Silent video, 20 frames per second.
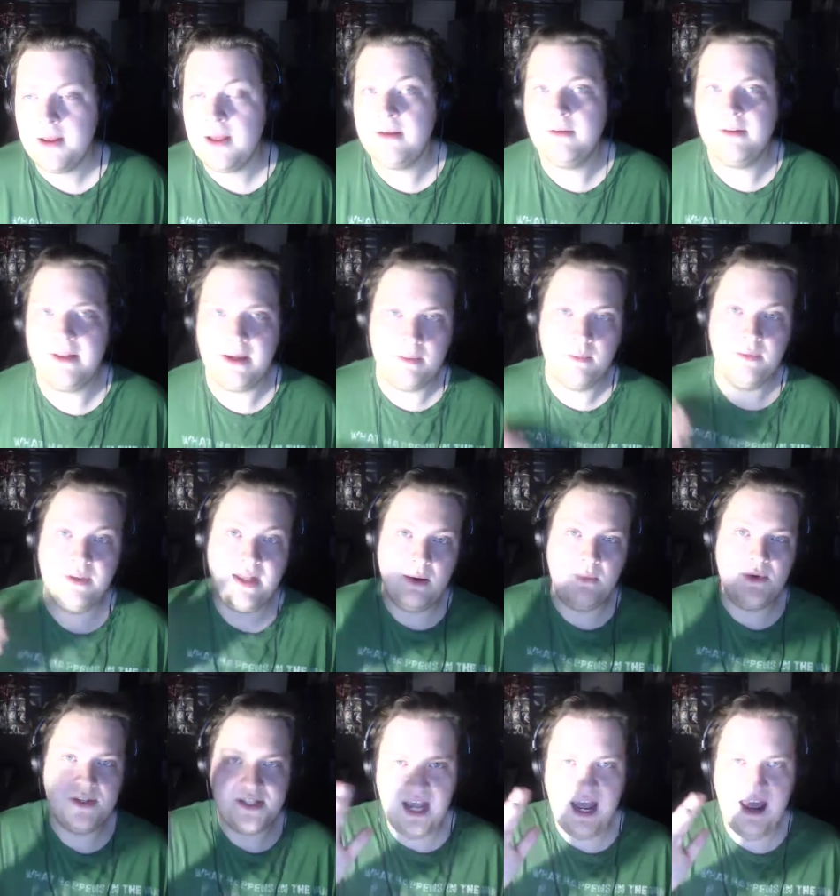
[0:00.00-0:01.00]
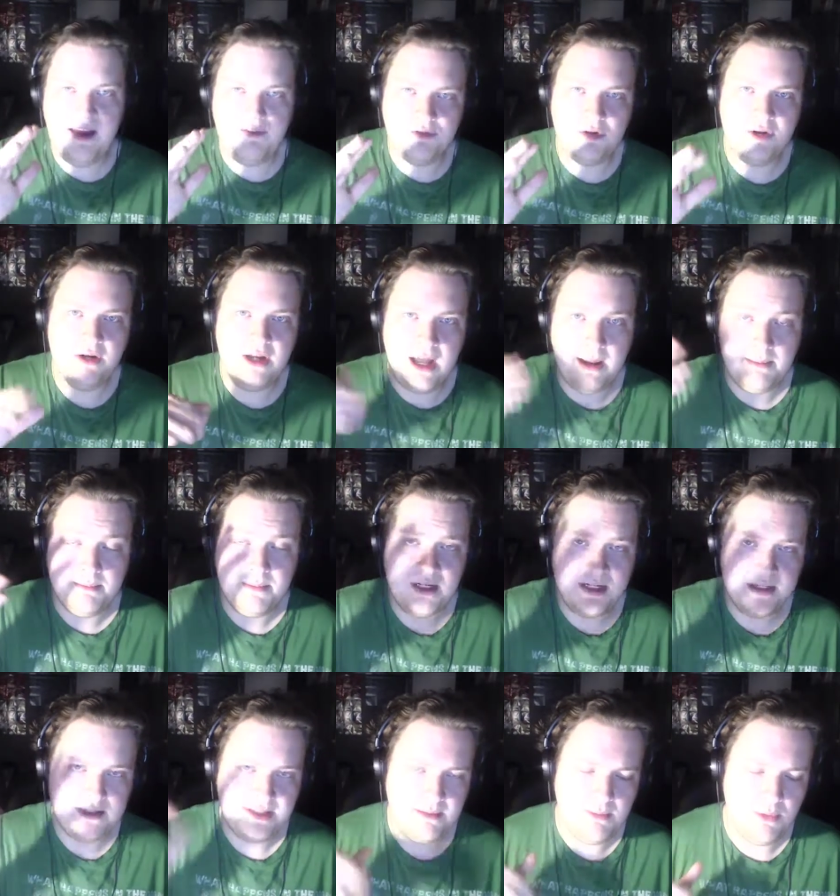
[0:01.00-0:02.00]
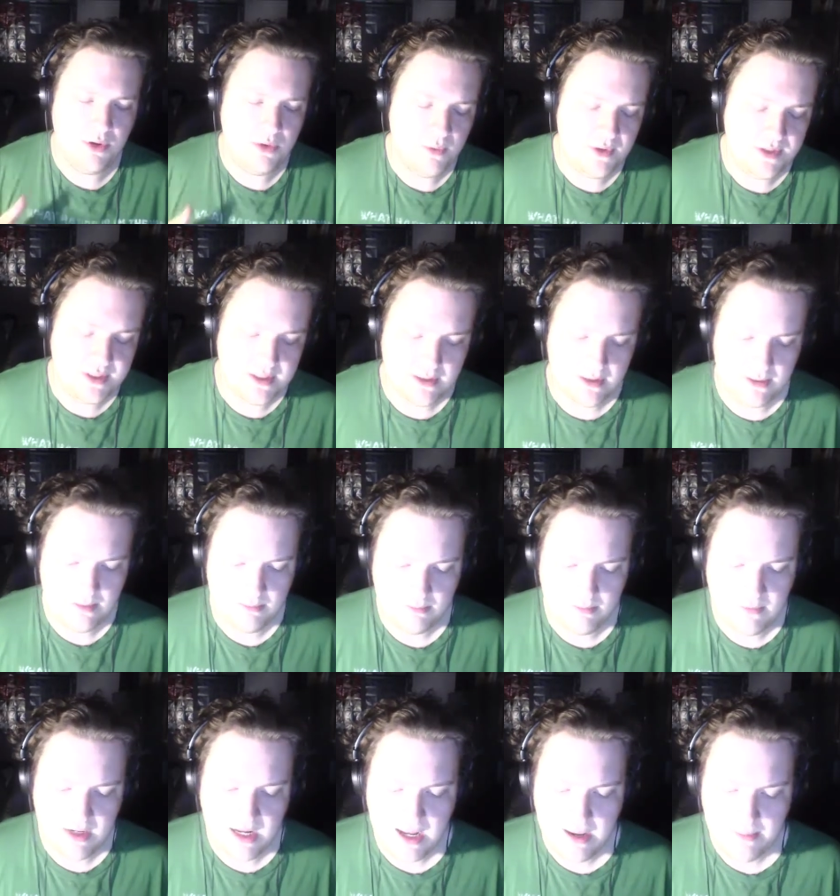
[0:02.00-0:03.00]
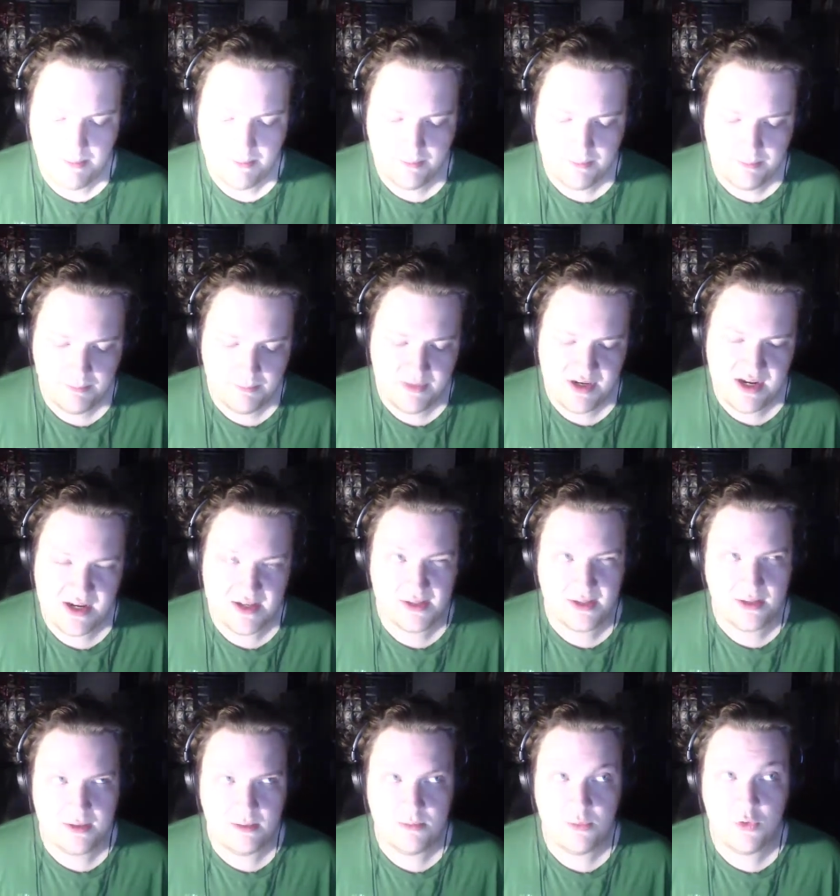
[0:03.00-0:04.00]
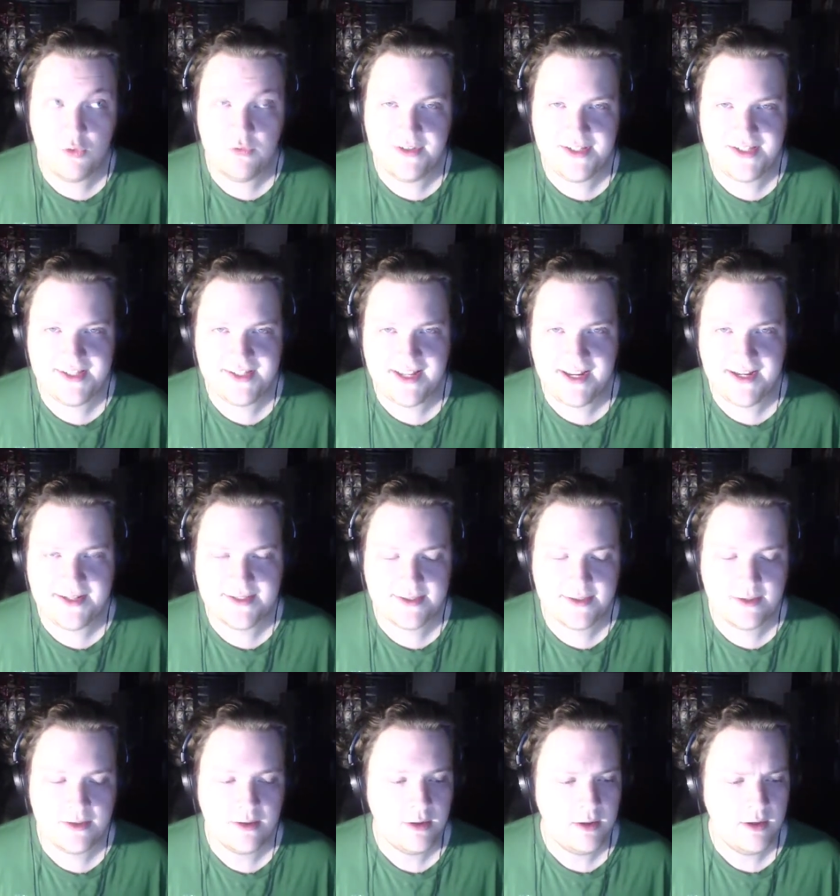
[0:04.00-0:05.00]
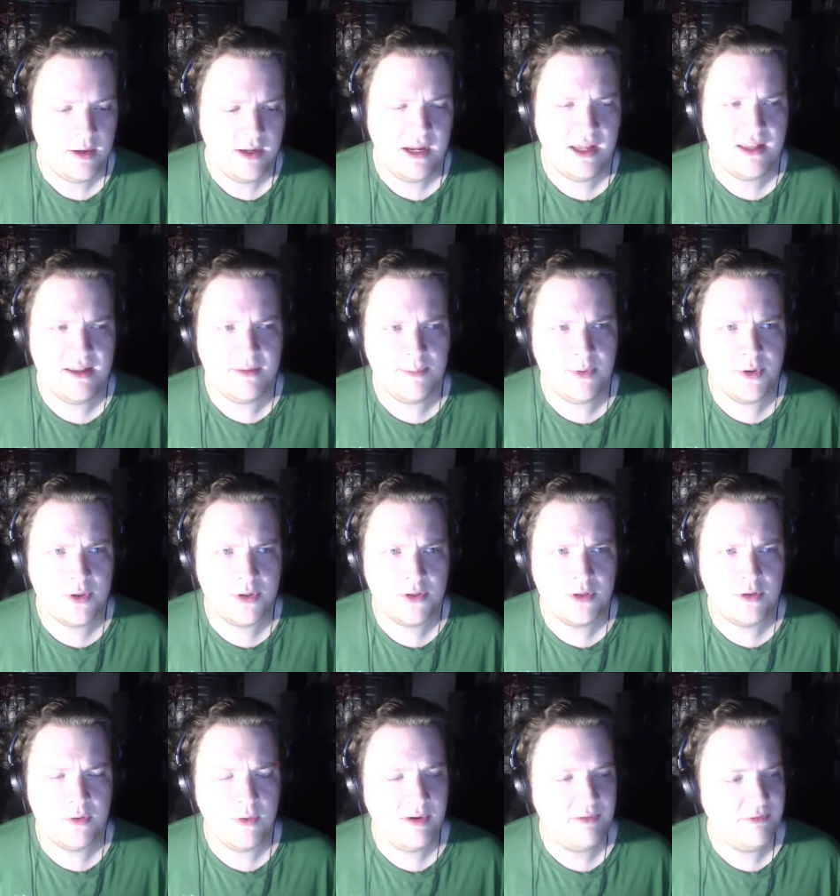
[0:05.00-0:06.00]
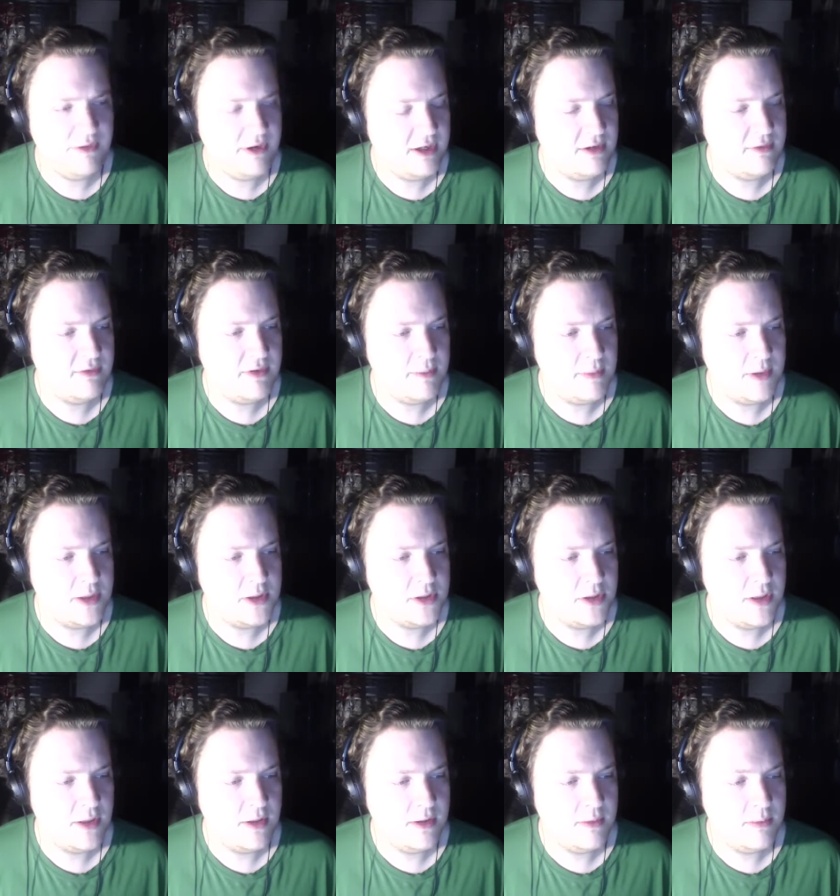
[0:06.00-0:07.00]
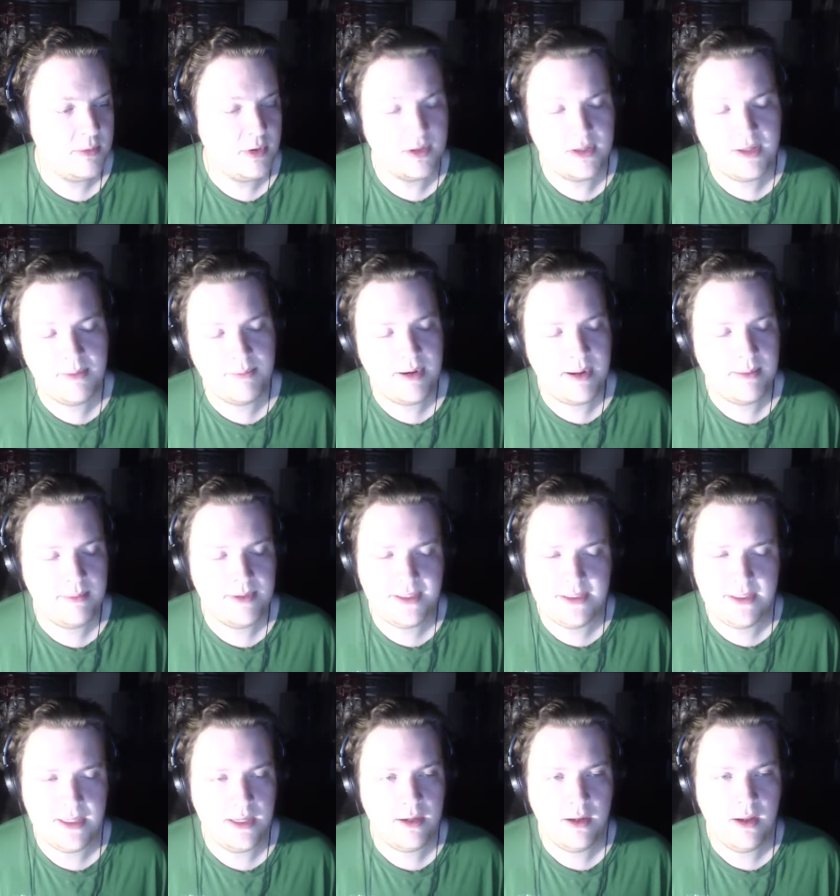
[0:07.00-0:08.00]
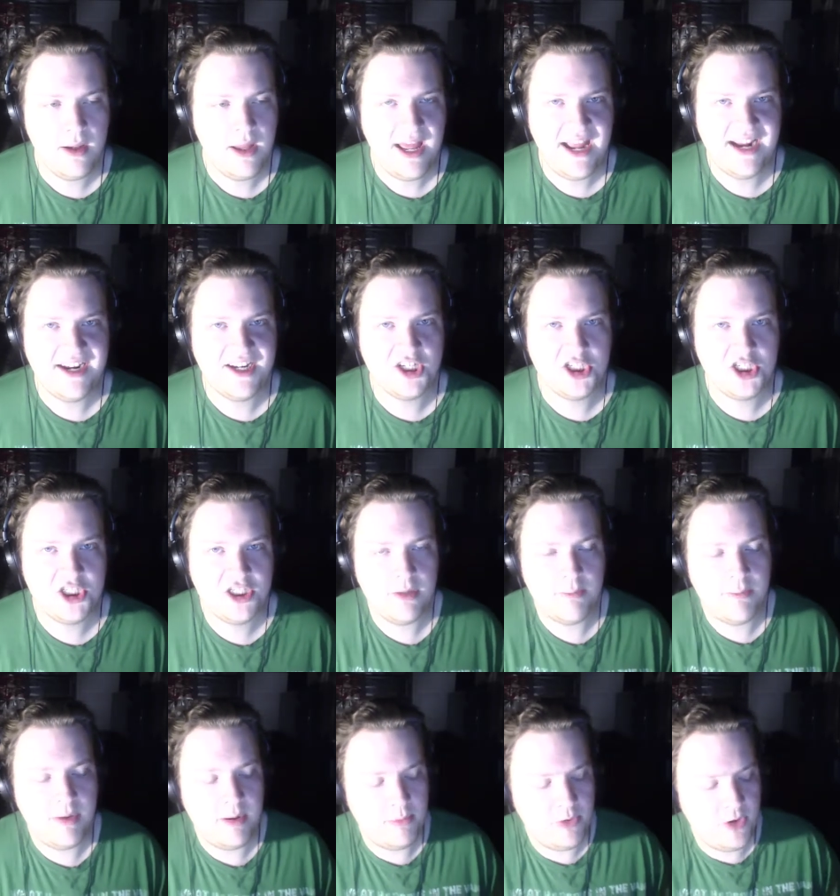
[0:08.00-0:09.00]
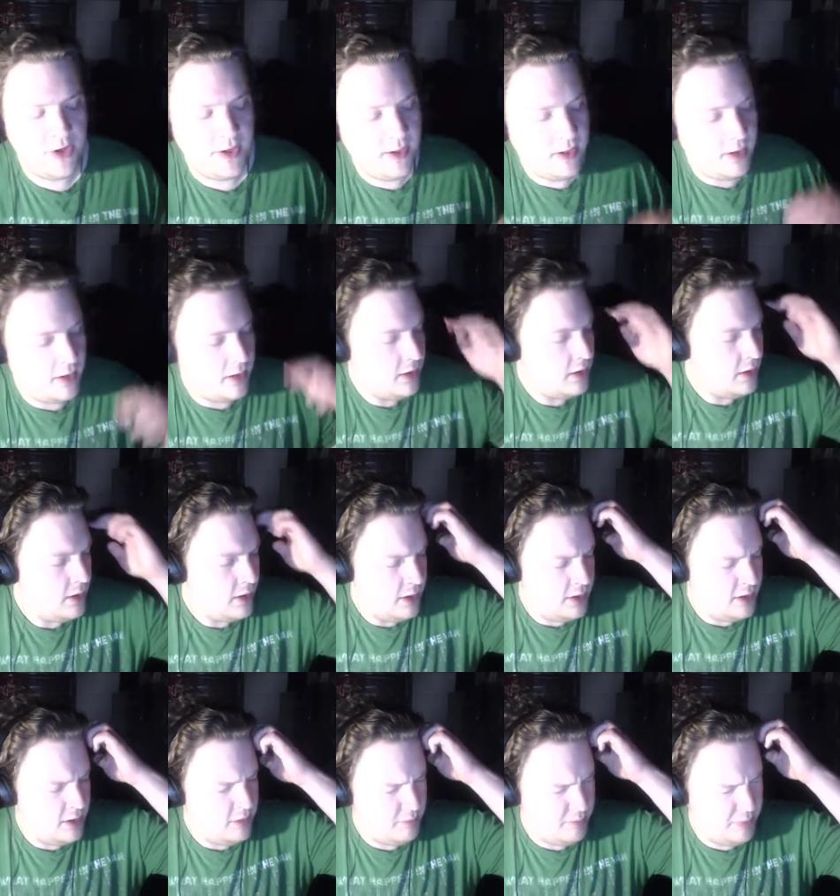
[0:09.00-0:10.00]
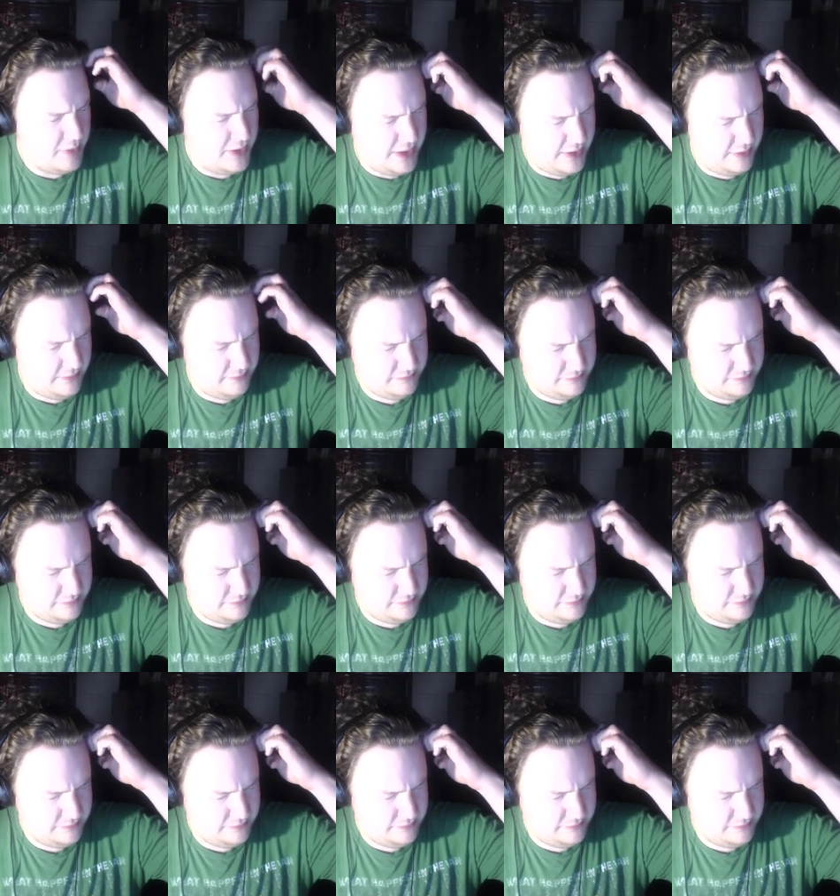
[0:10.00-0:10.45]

That, that was after Nam, because they both went to Nam, as the movie states. And the book, too. I forget if they mentioned it in the book. They probably did. I get a shit memory. But